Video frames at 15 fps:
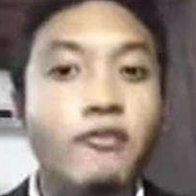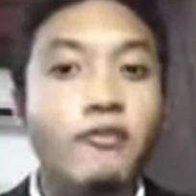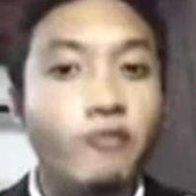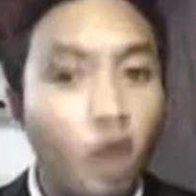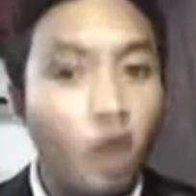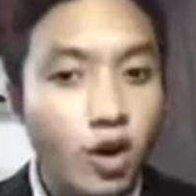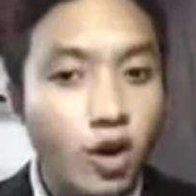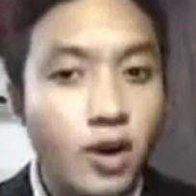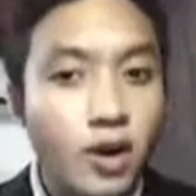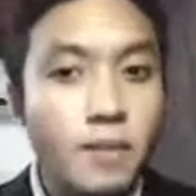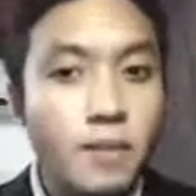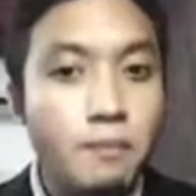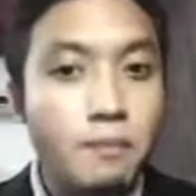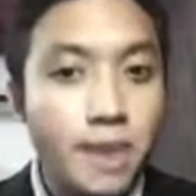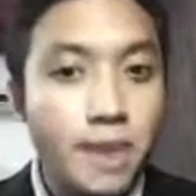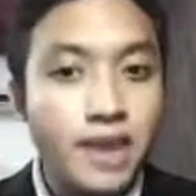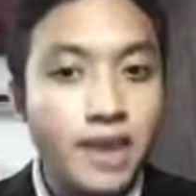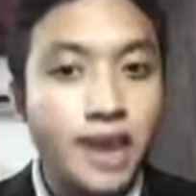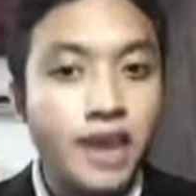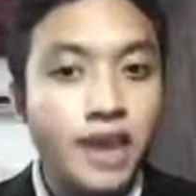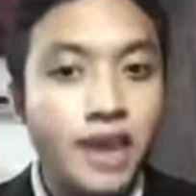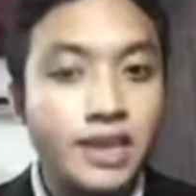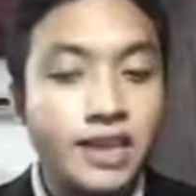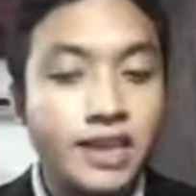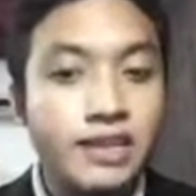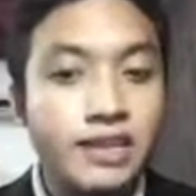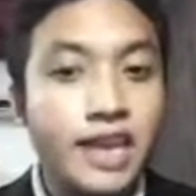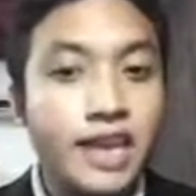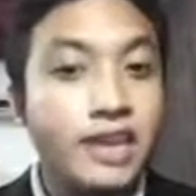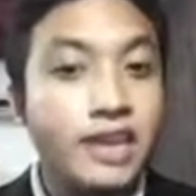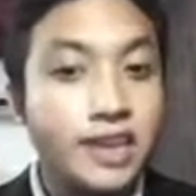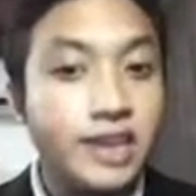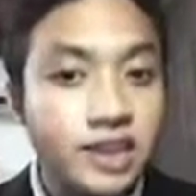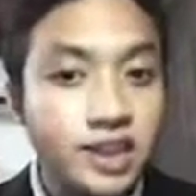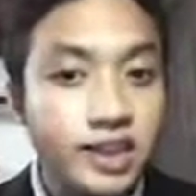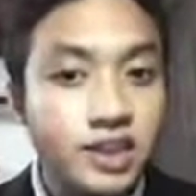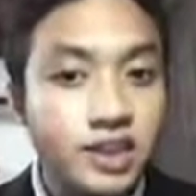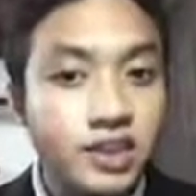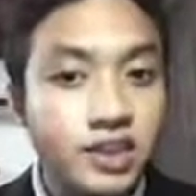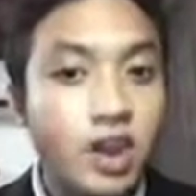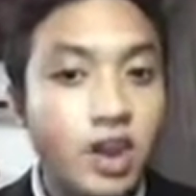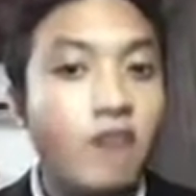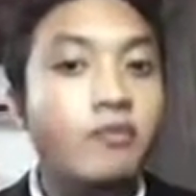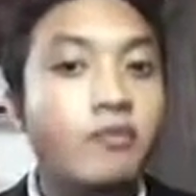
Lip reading: 4 main ideas and details